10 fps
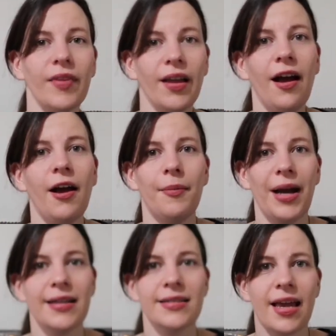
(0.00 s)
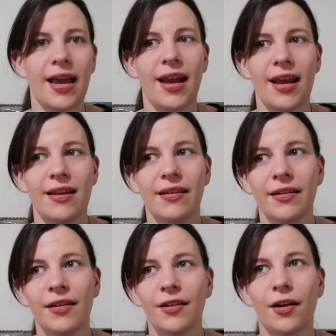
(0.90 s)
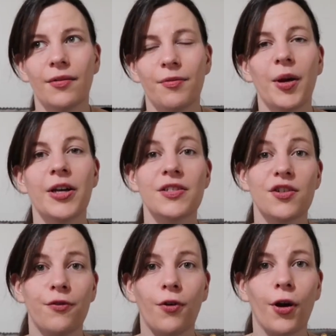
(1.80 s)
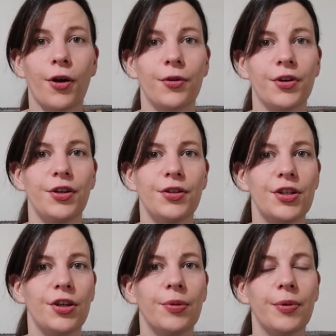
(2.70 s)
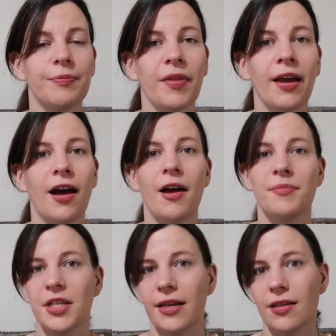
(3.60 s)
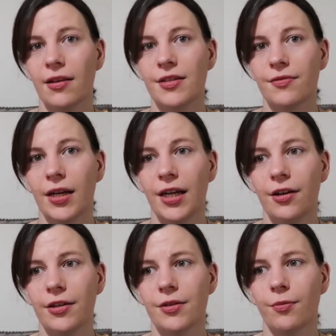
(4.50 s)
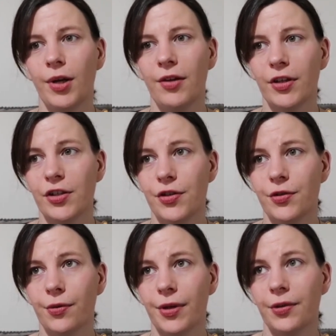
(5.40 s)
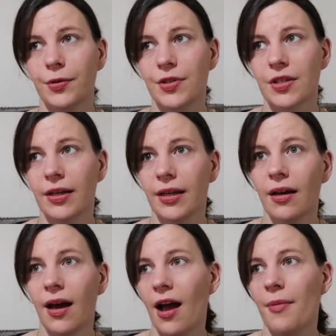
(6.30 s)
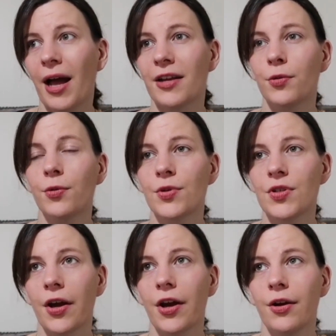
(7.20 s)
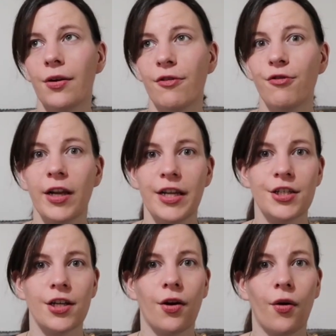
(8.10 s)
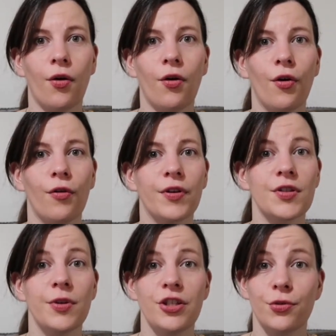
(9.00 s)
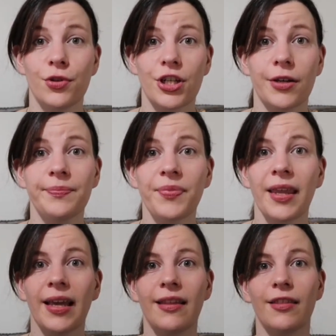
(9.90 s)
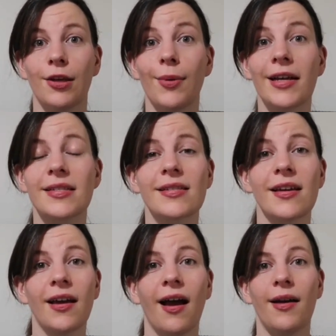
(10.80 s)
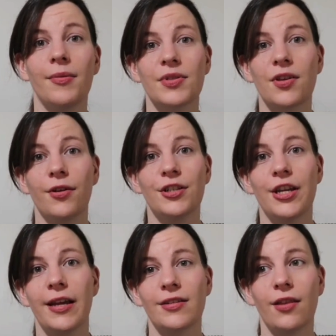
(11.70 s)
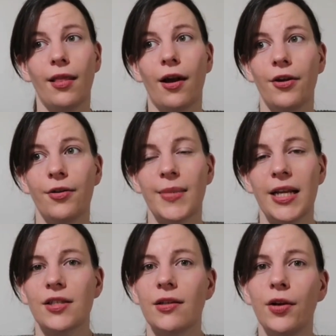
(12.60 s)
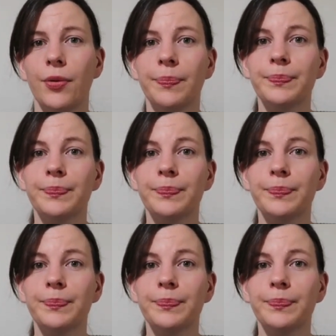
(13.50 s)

as a kind of person to follow on YouTube. She has loads of really good weaving tutorials, and also Felicia of Sweet Georgia in the US. So she is Low Meets Loom